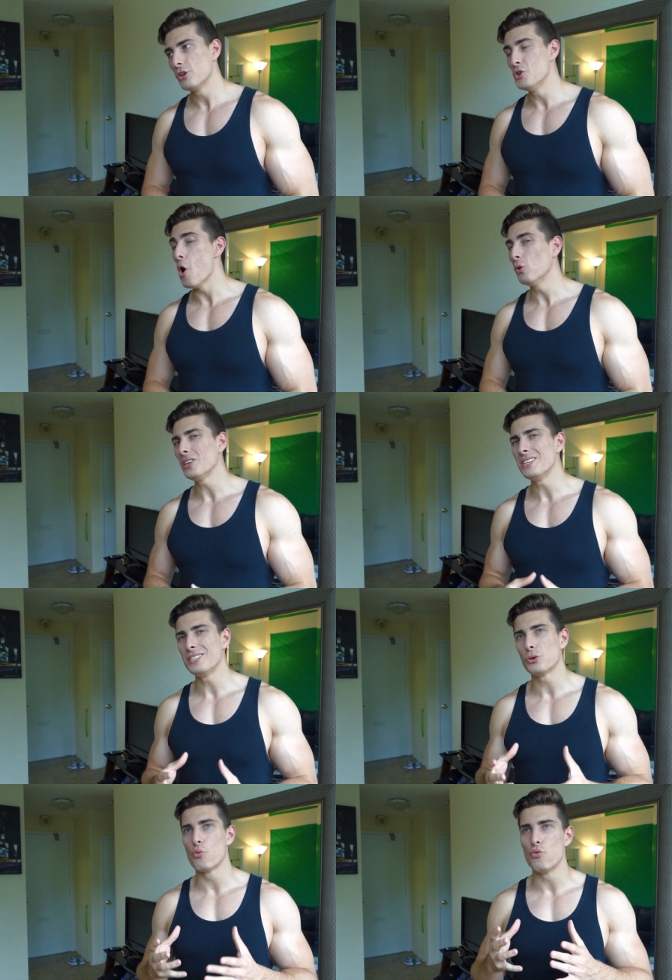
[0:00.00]
you only
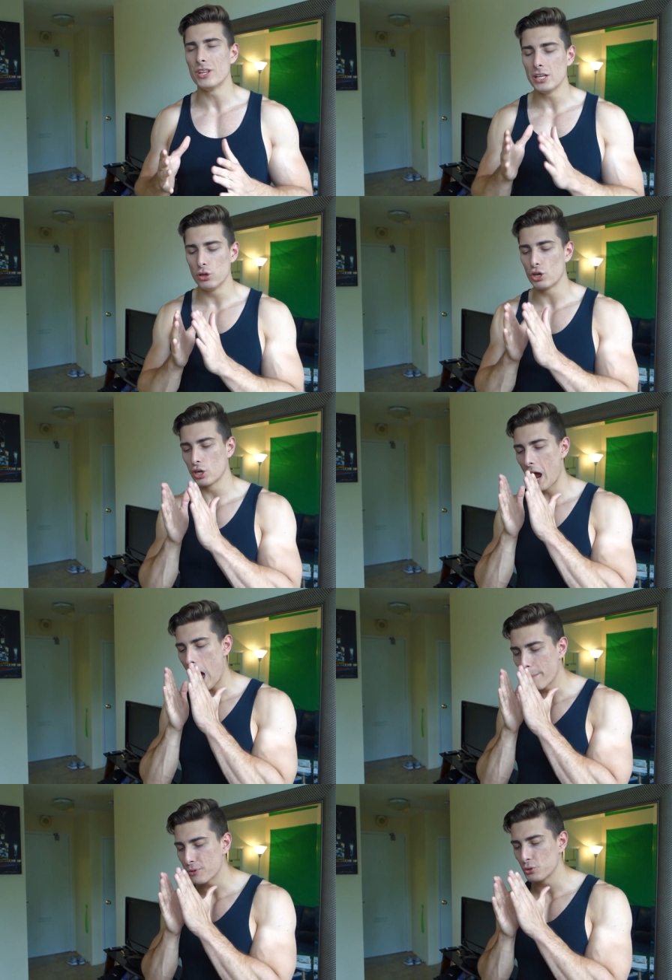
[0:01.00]
need to really look your
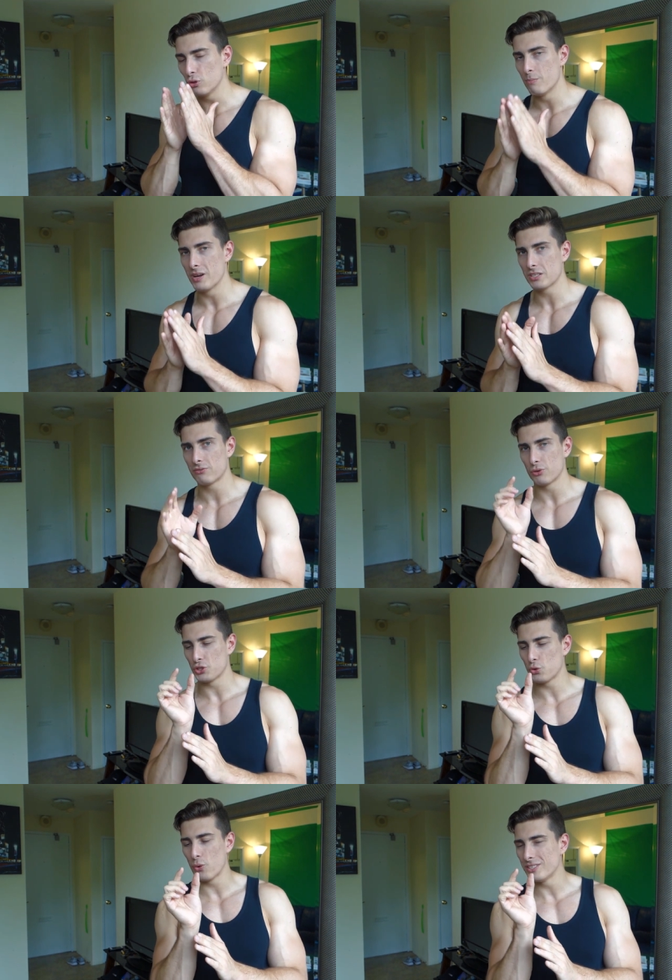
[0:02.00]
absolute best for
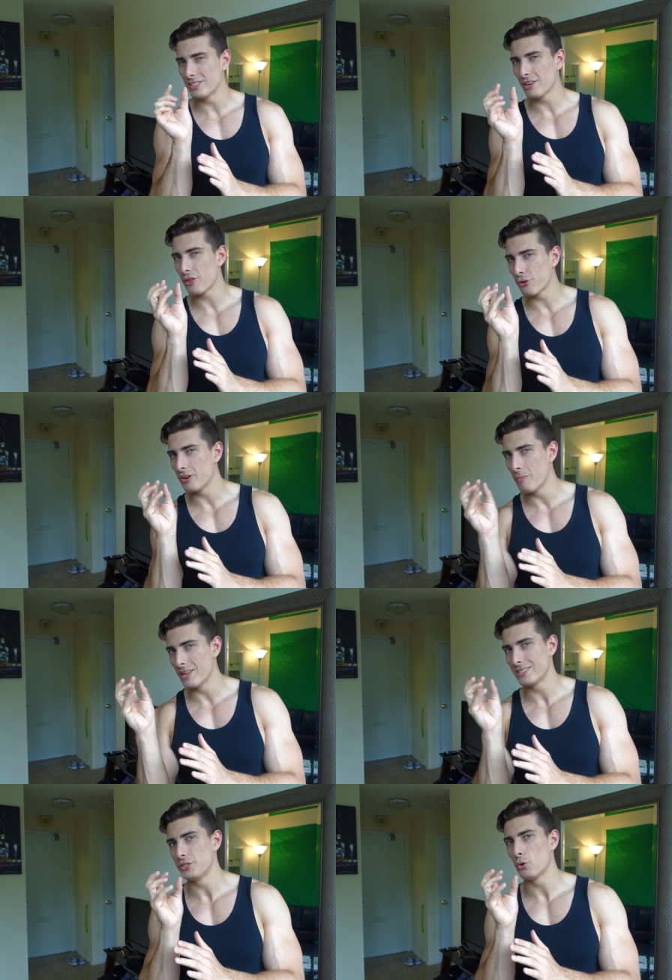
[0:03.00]
20 to 30
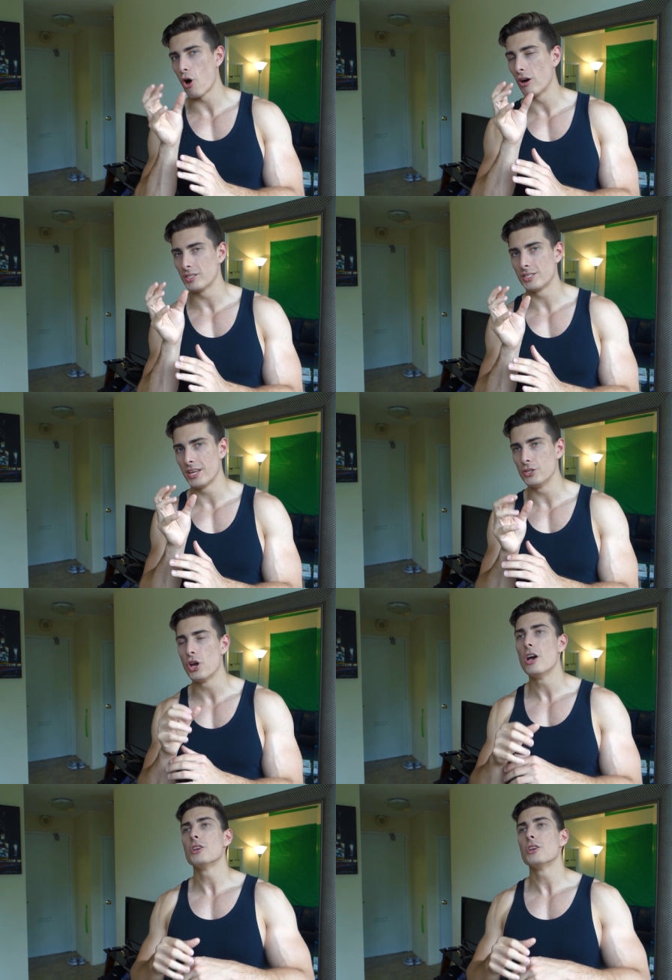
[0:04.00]
minutes that you are on stage.